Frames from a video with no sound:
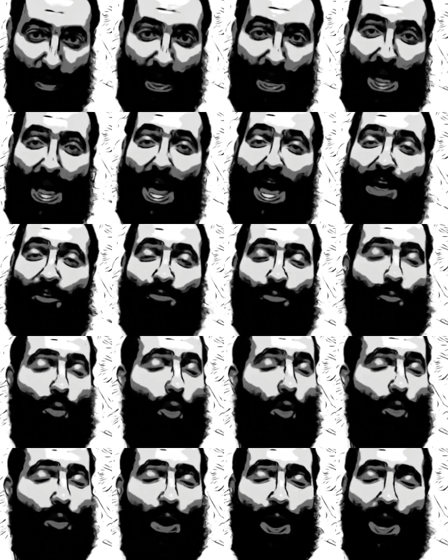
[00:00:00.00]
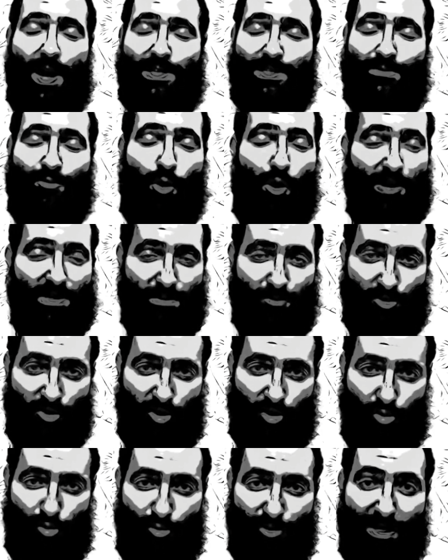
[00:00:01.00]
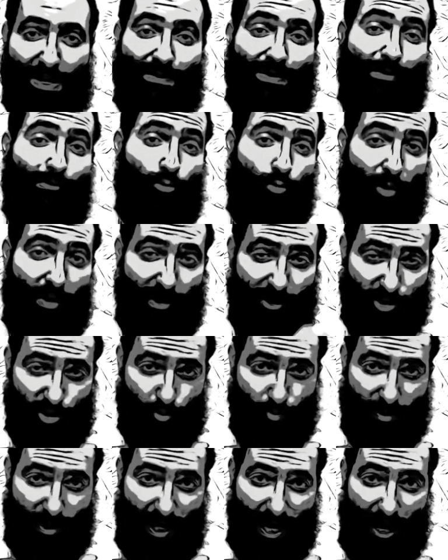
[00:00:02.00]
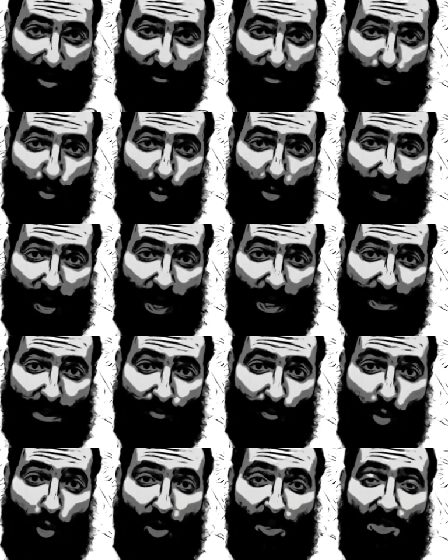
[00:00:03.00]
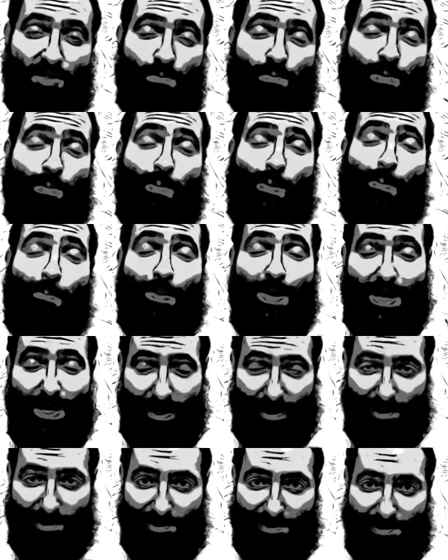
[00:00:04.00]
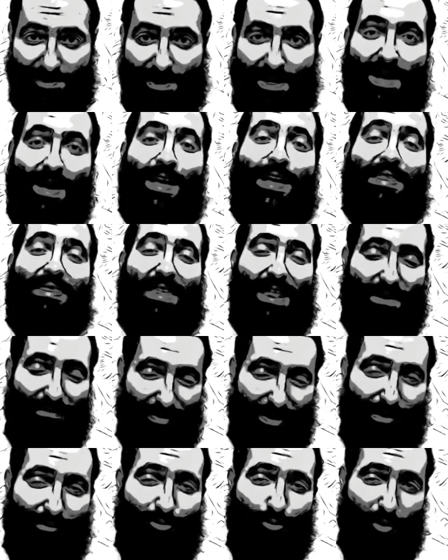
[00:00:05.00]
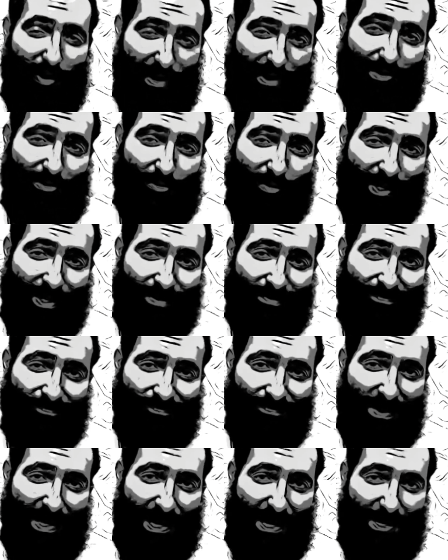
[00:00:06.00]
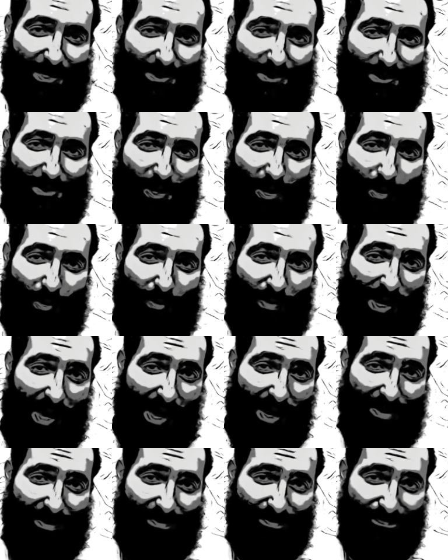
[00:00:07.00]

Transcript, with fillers: and from all kinds of awesome Jews that have lived throughout history, and from all kinds of awesome human beings that have lived throughout history. So yeah.